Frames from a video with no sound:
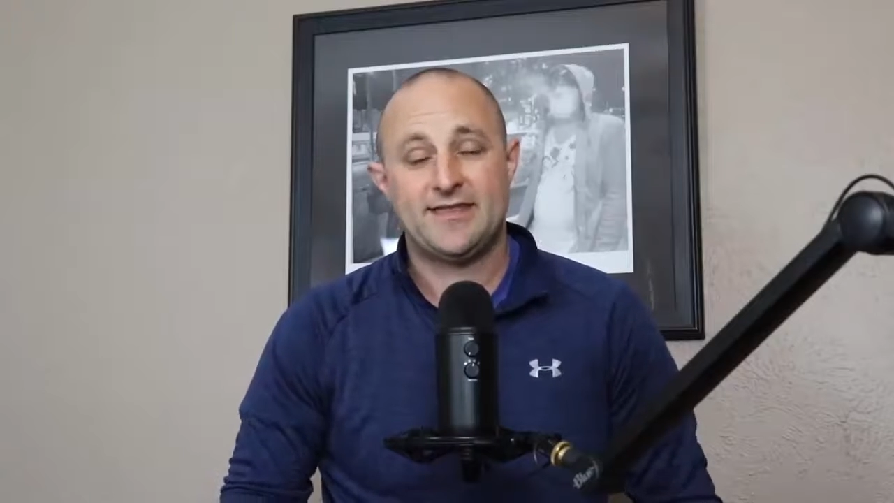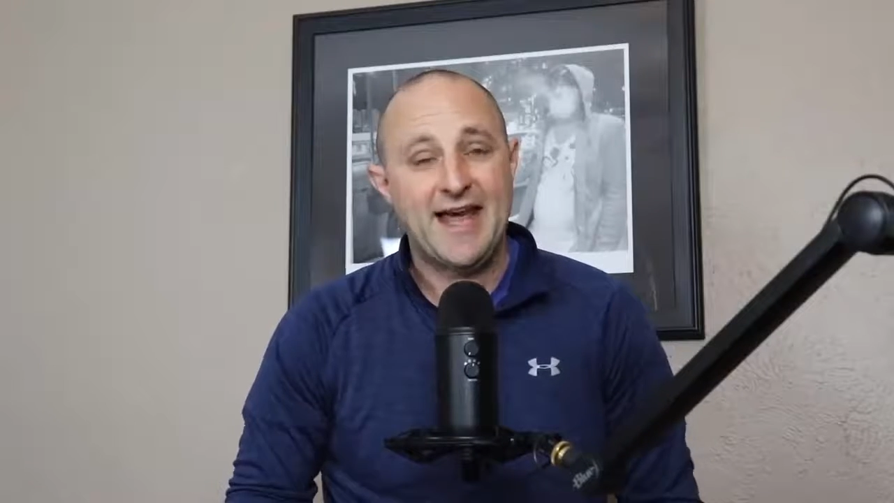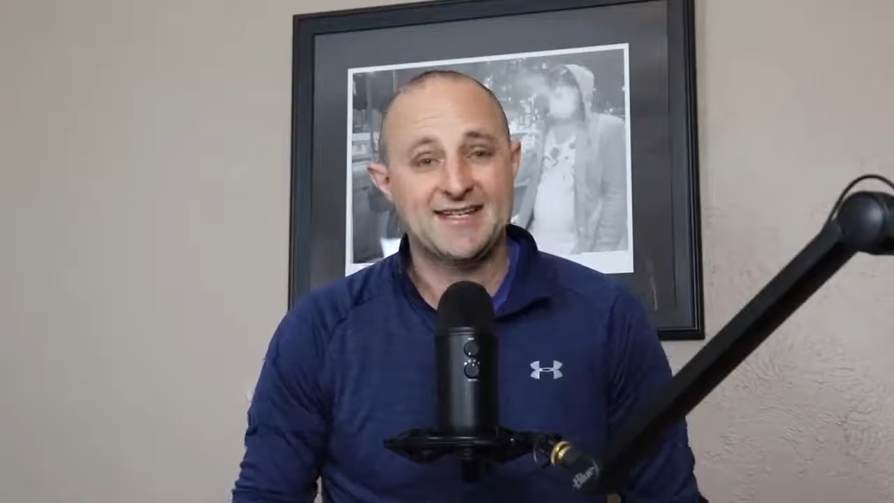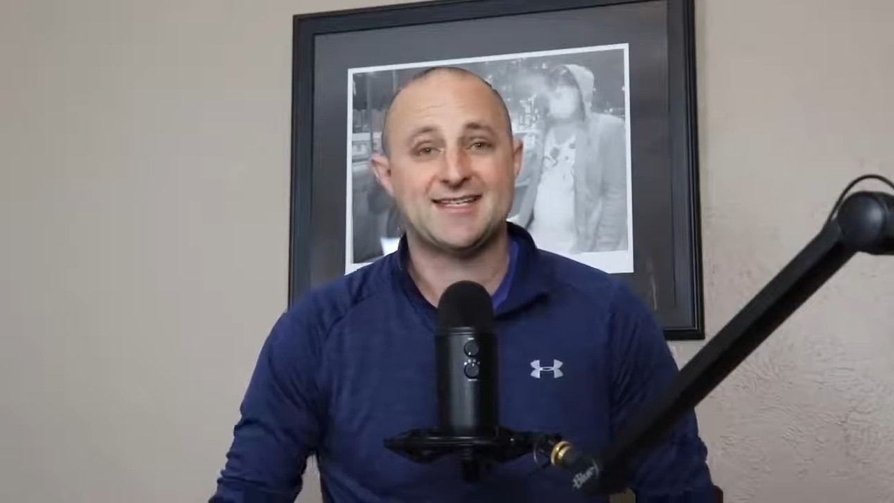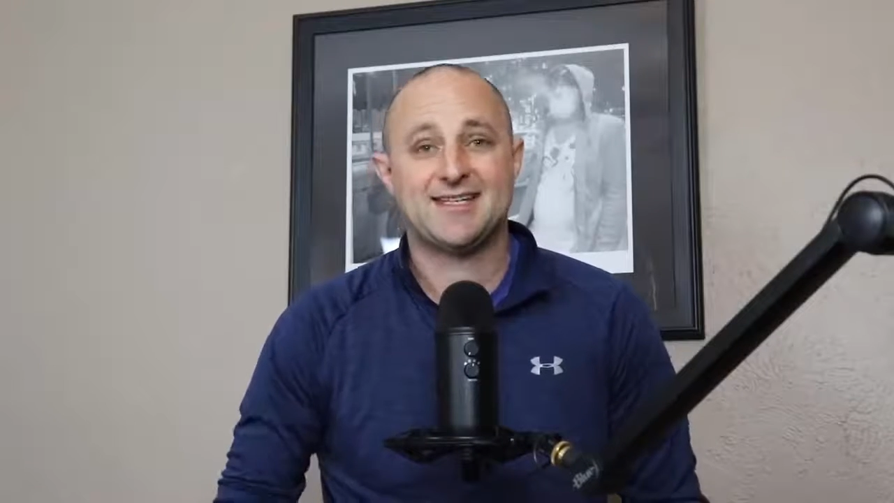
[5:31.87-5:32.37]

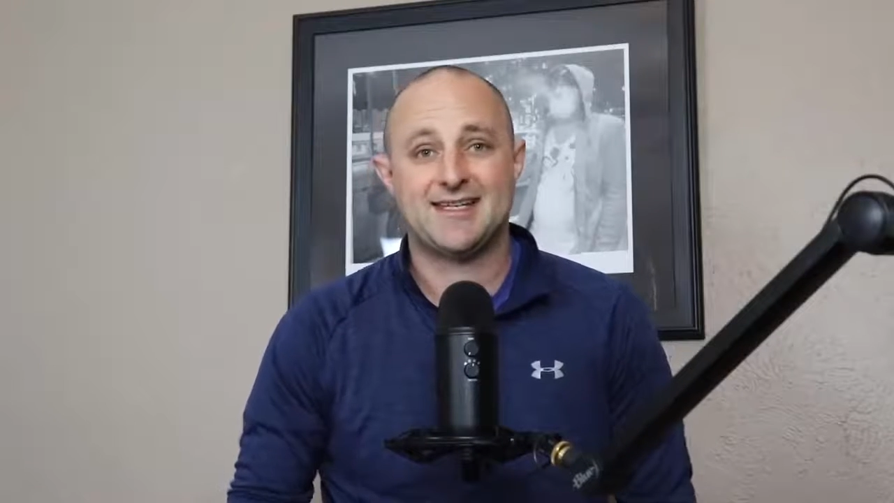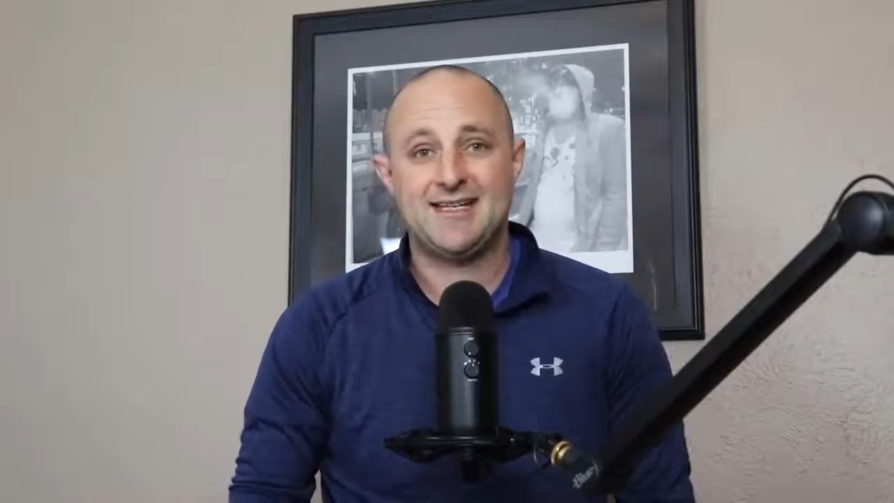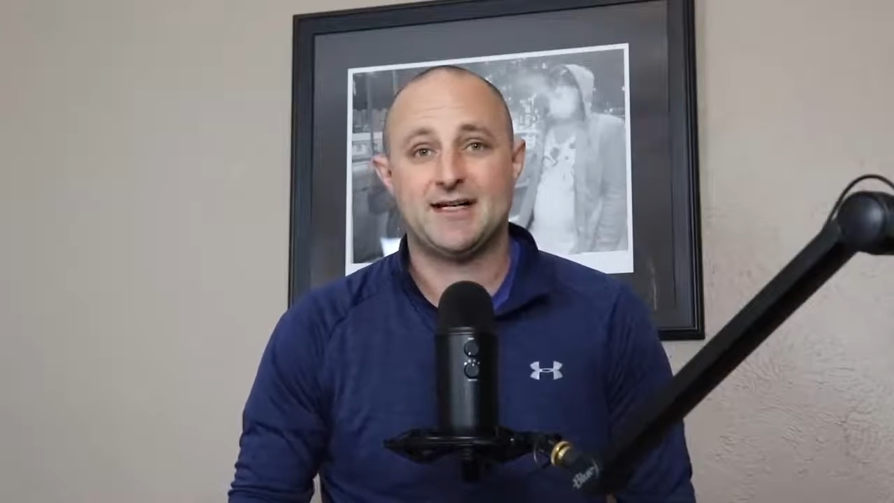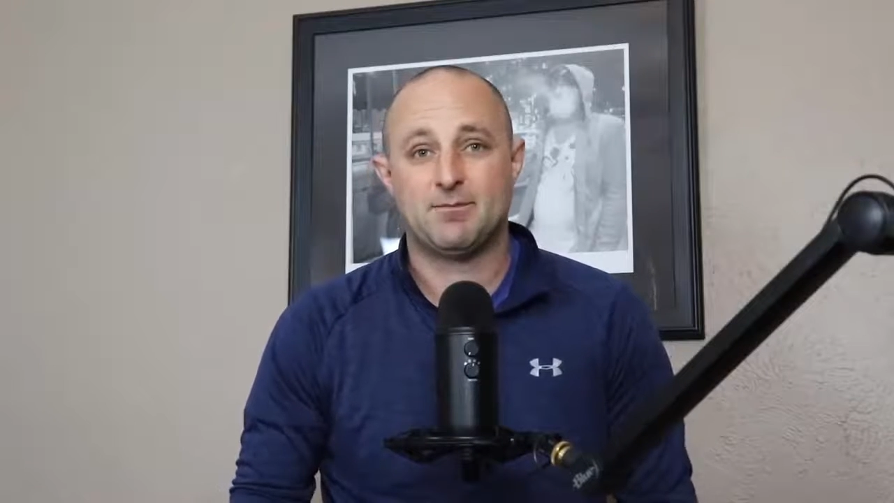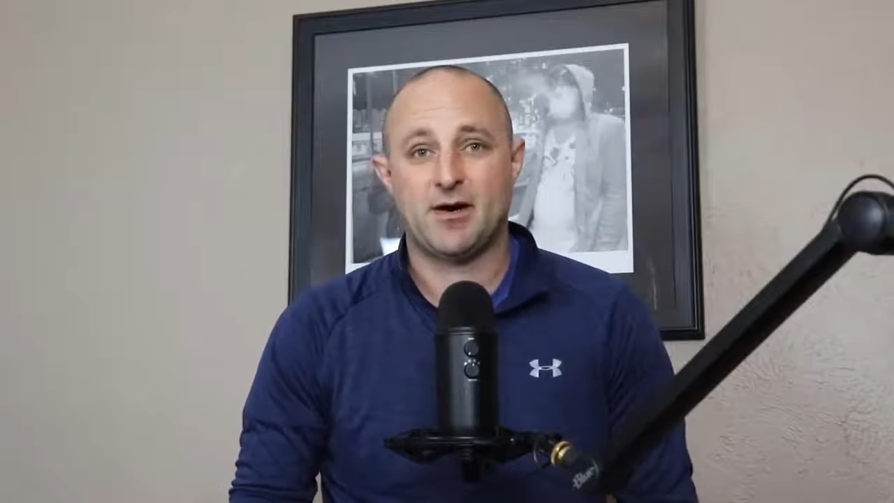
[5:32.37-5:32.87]
That's the
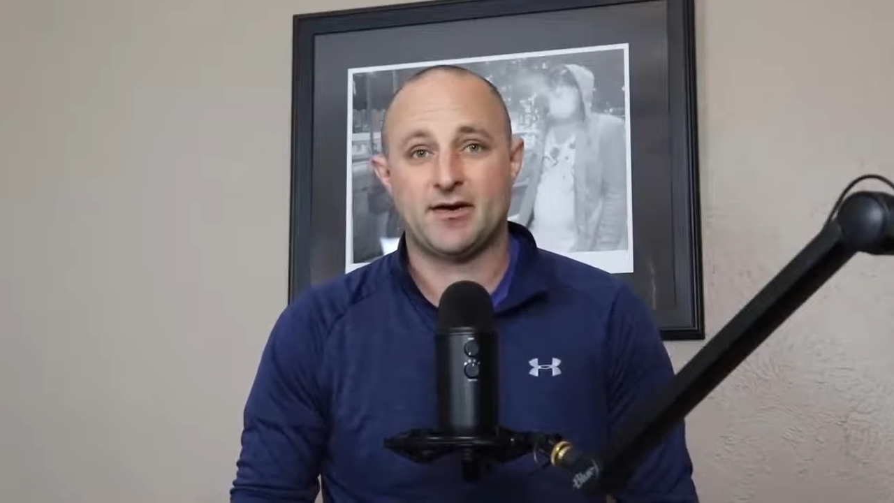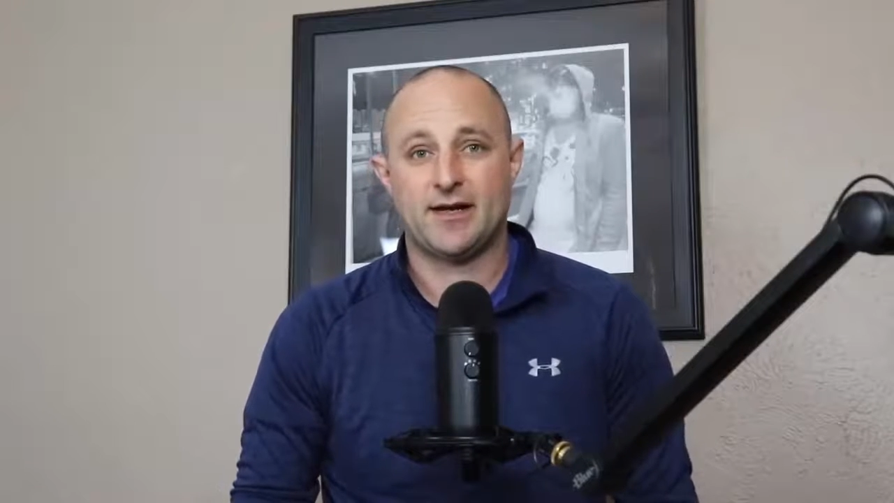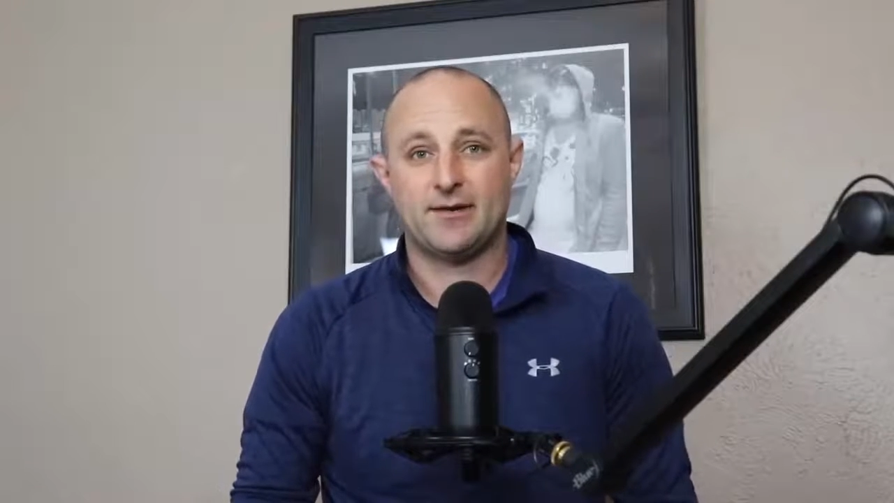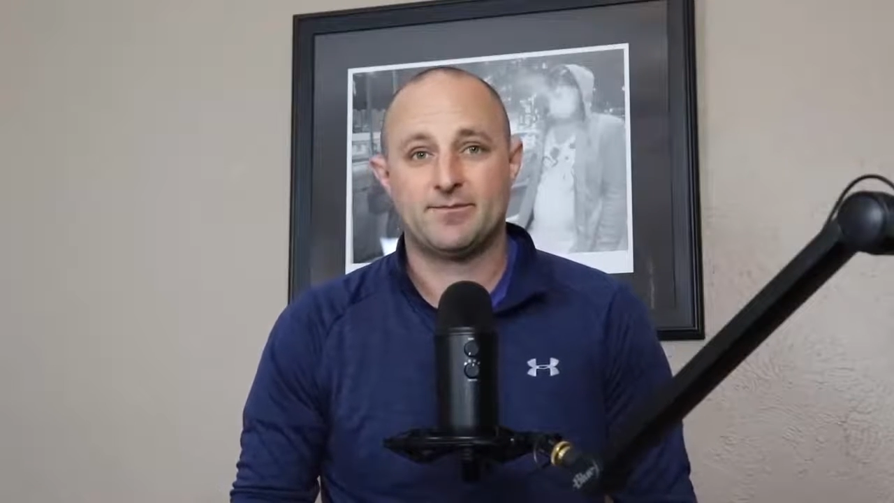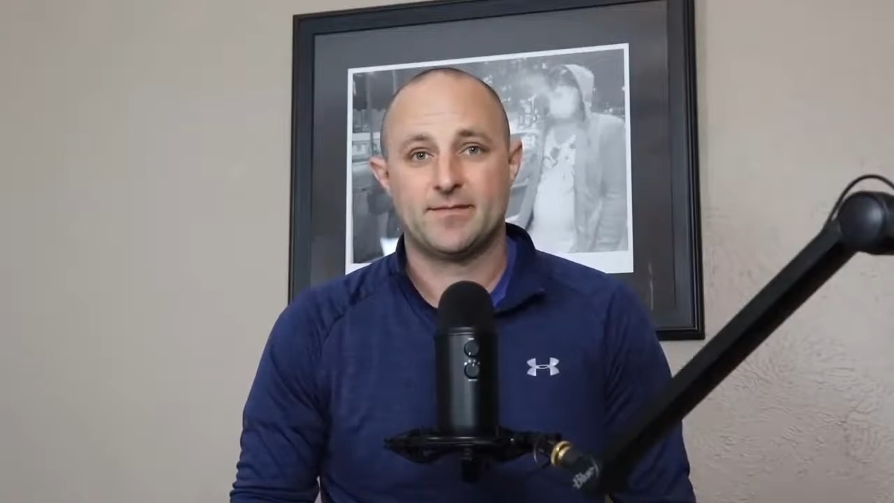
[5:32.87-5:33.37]
key to
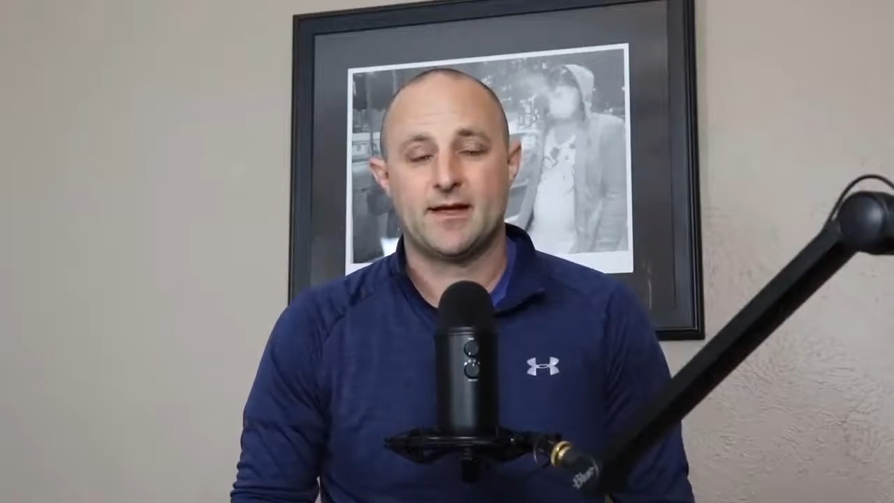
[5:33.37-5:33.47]
marketing.